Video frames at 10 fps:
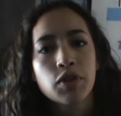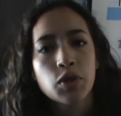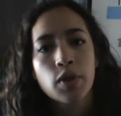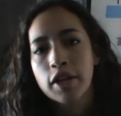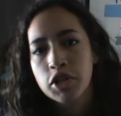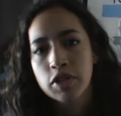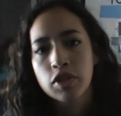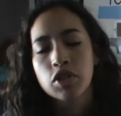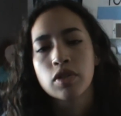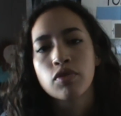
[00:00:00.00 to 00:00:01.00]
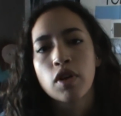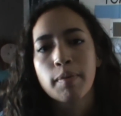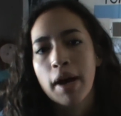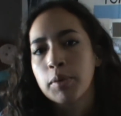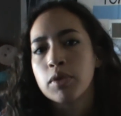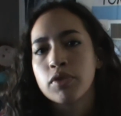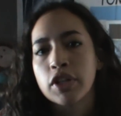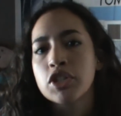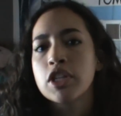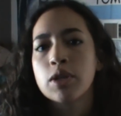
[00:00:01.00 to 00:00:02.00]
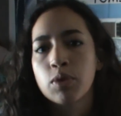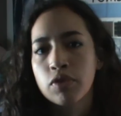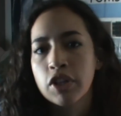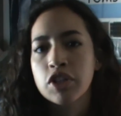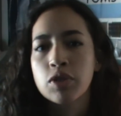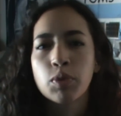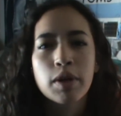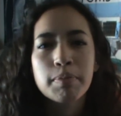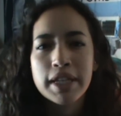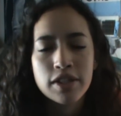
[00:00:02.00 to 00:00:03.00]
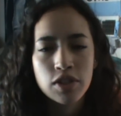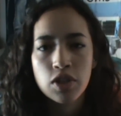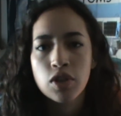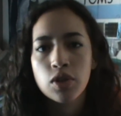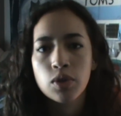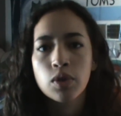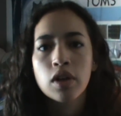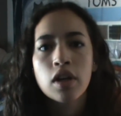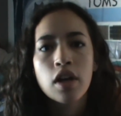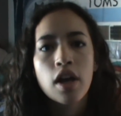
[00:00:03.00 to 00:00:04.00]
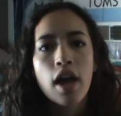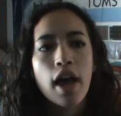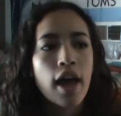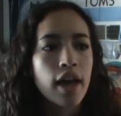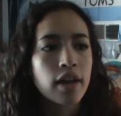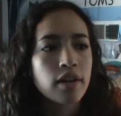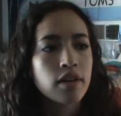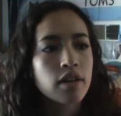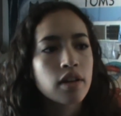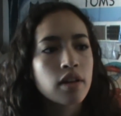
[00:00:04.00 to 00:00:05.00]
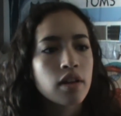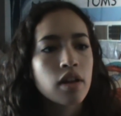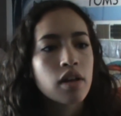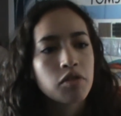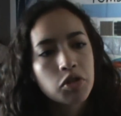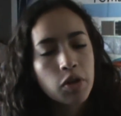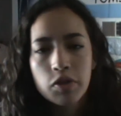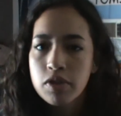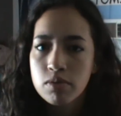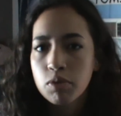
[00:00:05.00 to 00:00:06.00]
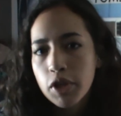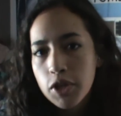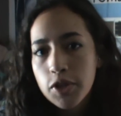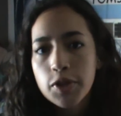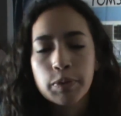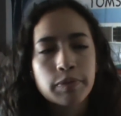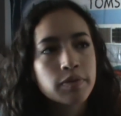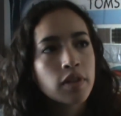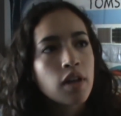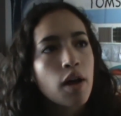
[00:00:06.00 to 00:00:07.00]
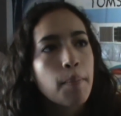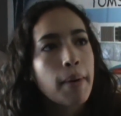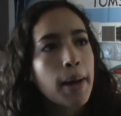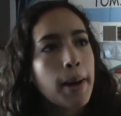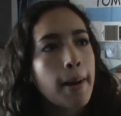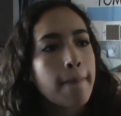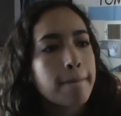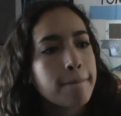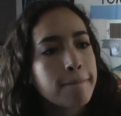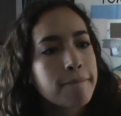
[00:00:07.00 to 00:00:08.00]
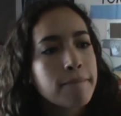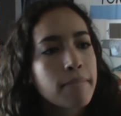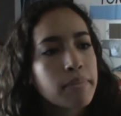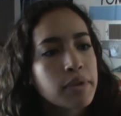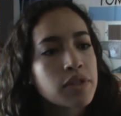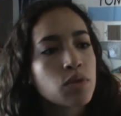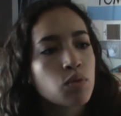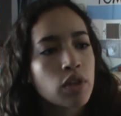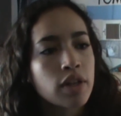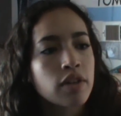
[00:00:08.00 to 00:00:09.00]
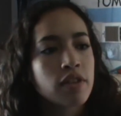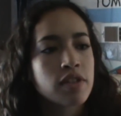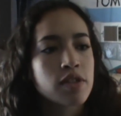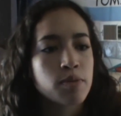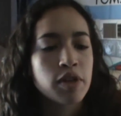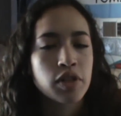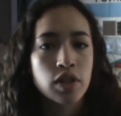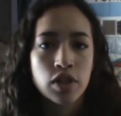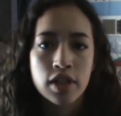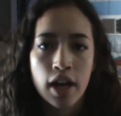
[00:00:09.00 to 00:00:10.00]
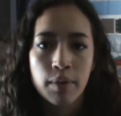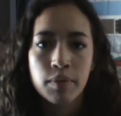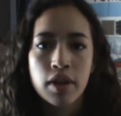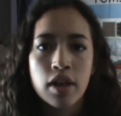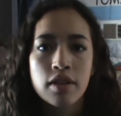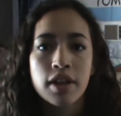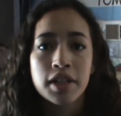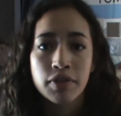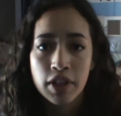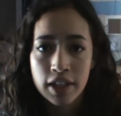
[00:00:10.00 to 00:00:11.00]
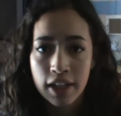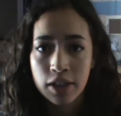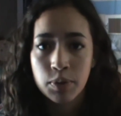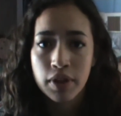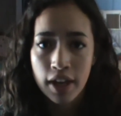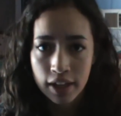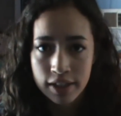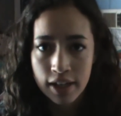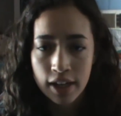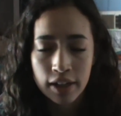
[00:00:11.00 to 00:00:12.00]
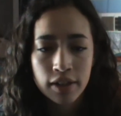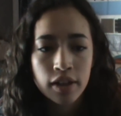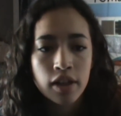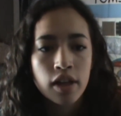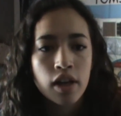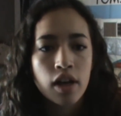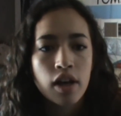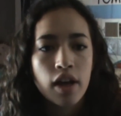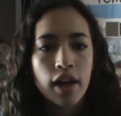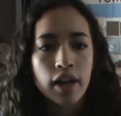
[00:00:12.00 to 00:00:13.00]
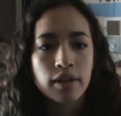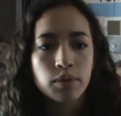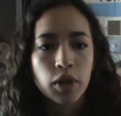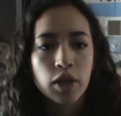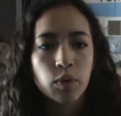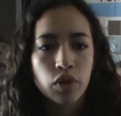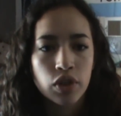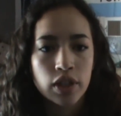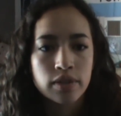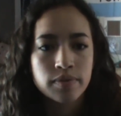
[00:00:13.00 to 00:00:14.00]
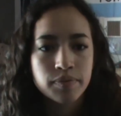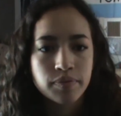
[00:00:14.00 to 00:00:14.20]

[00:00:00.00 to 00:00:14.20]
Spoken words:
do that transition from outward reflection to inward reflection, what it means to you, and just what do you do? But this is especially a good time that I definitely connect with Hecate and working with her